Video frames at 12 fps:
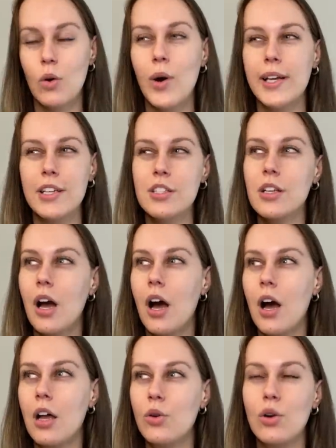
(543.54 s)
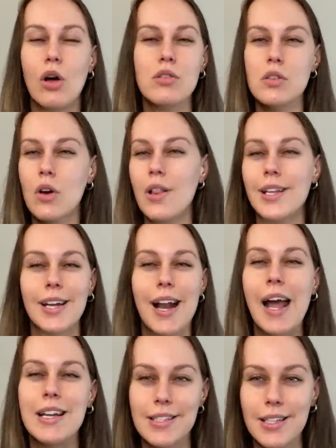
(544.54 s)
or I guess you could also call it an
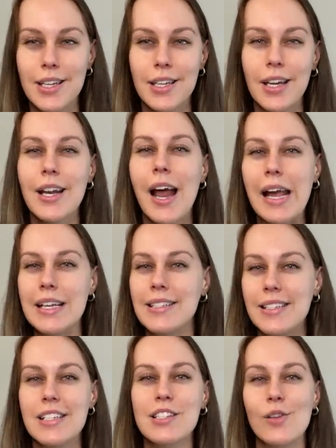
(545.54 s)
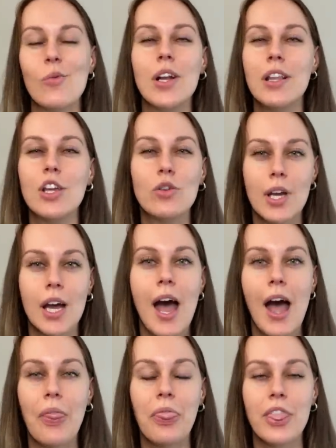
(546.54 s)
icy. An icy is the one that you get
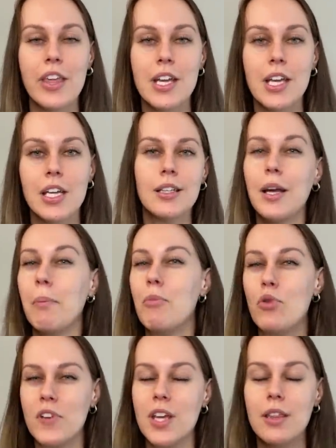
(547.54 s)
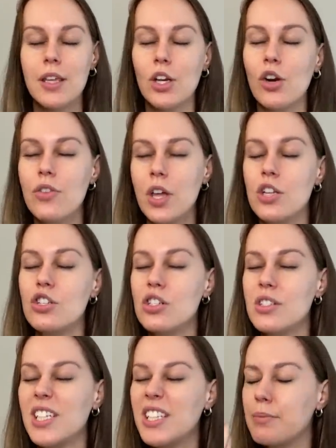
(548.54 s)
at the like movie theater that is
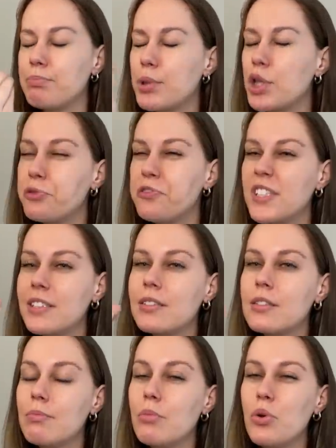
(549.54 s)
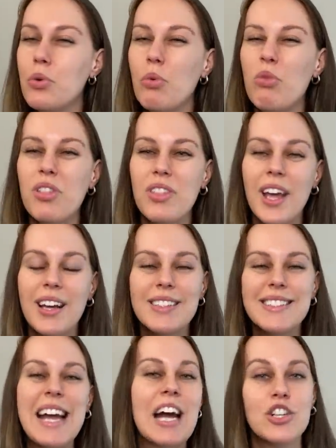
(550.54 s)
just like the perfect smooth like
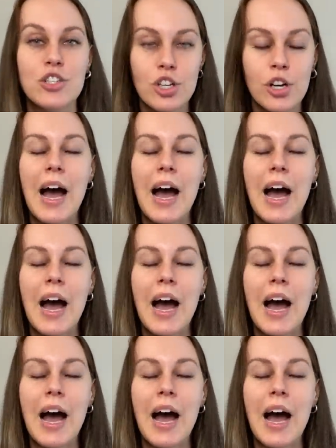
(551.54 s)
texture.